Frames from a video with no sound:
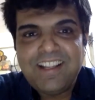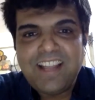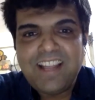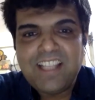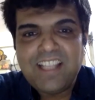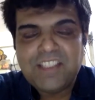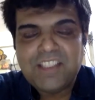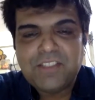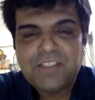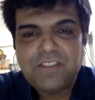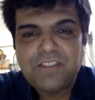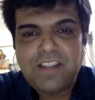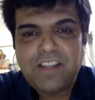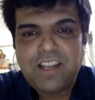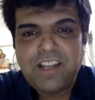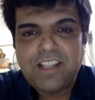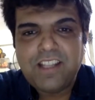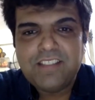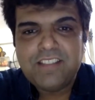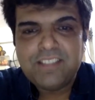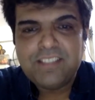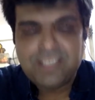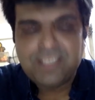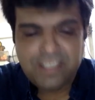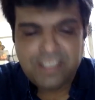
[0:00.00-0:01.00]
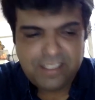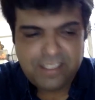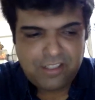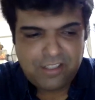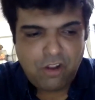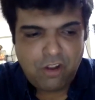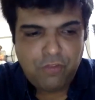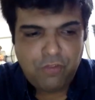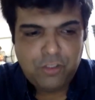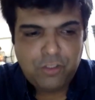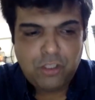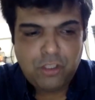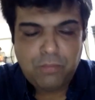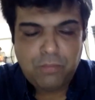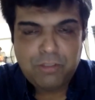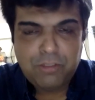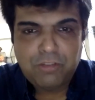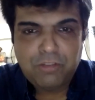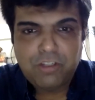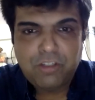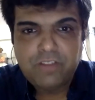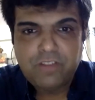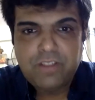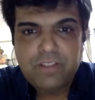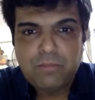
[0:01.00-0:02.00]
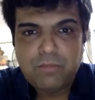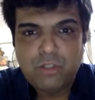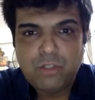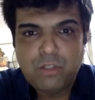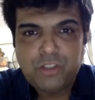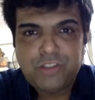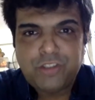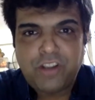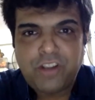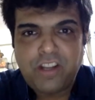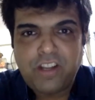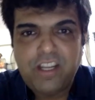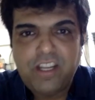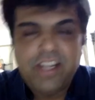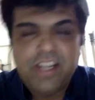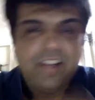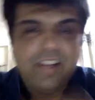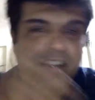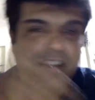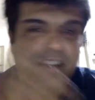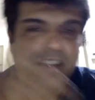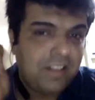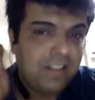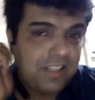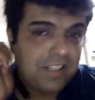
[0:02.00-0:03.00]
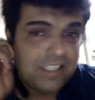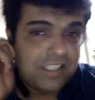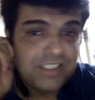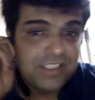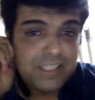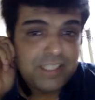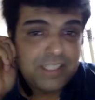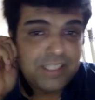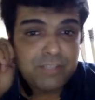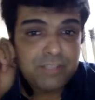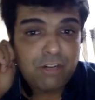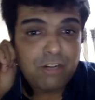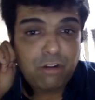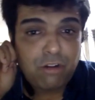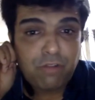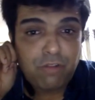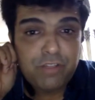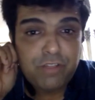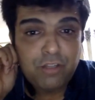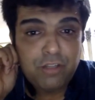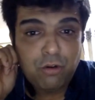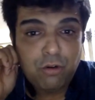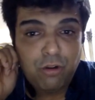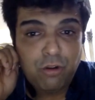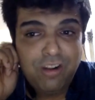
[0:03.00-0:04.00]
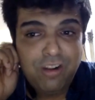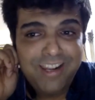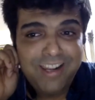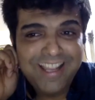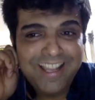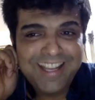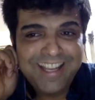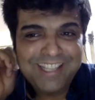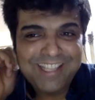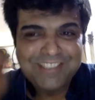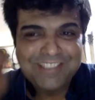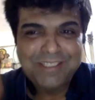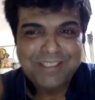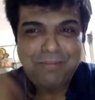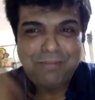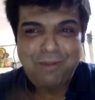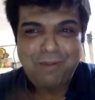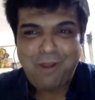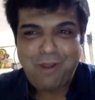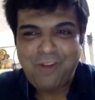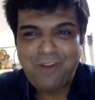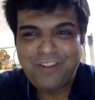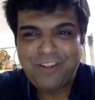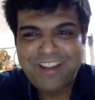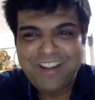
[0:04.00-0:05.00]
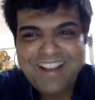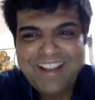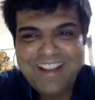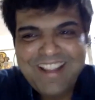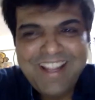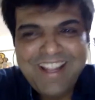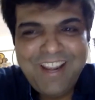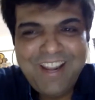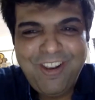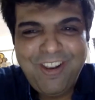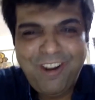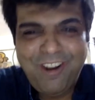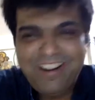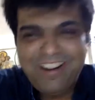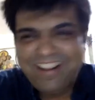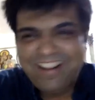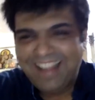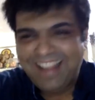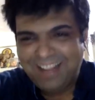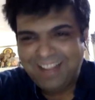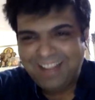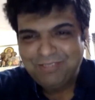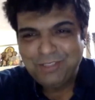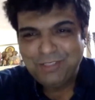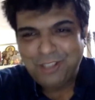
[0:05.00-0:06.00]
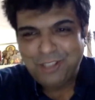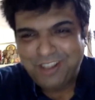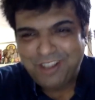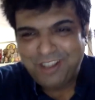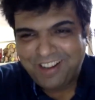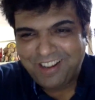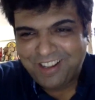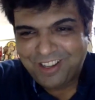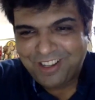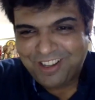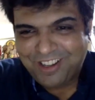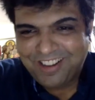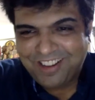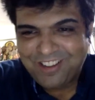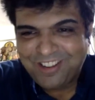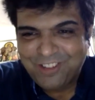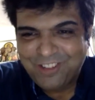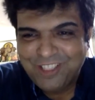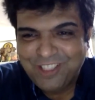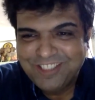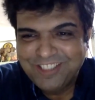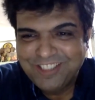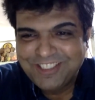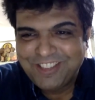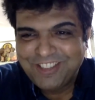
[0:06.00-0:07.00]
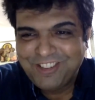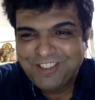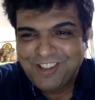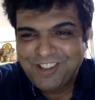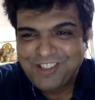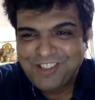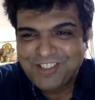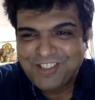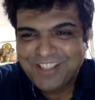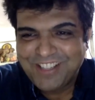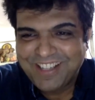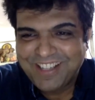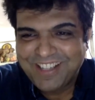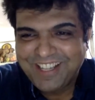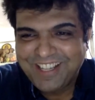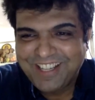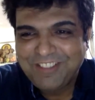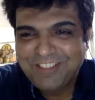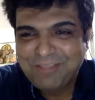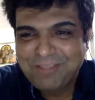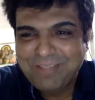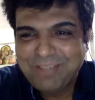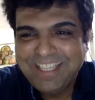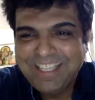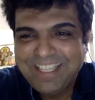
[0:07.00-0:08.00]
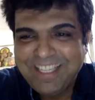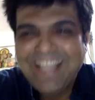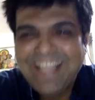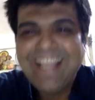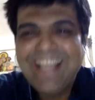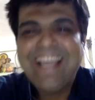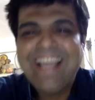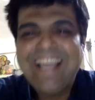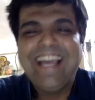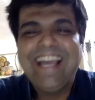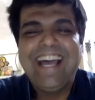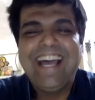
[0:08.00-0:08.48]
as far as coffee shop is one of the most struggling concepts out of the whole concept lot. I'm sure Colin sir will also agree with me.